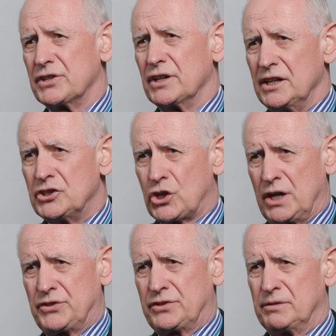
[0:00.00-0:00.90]
that
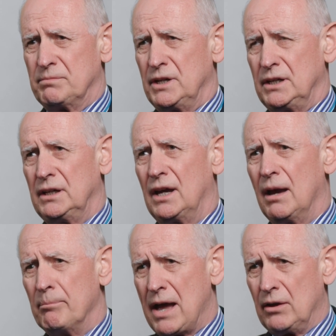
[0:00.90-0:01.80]
interested me
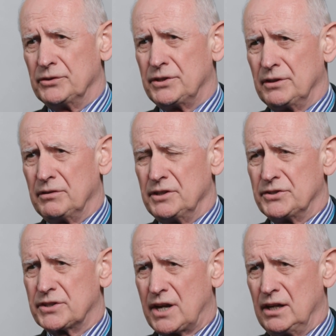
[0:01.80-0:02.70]
about
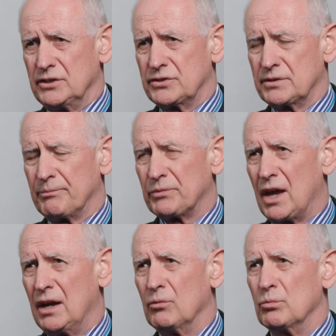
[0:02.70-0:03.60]
this case
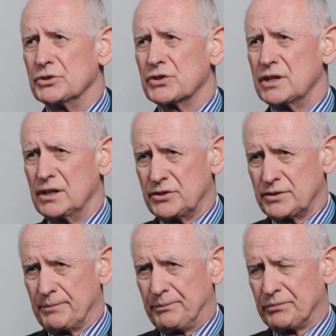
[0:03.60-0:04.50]
was
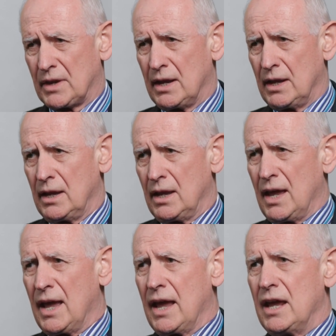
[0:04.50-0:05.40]
this.
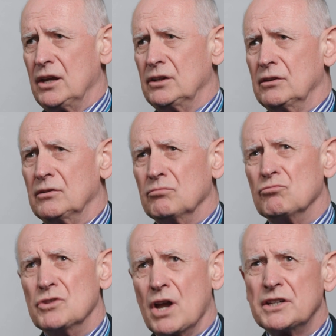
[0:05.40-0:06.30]
In
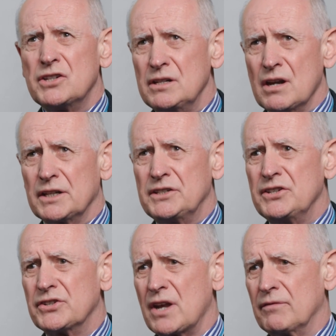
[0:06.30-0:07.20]

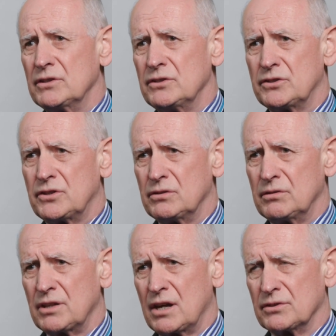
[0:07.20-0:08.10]
1997 to
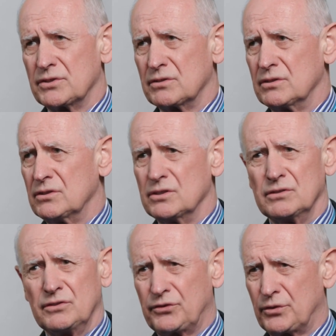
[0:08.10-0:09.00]

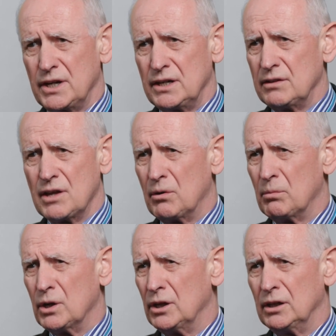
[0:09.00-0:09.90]
2003, there
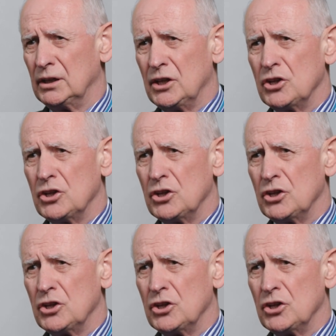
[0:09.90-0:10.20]
were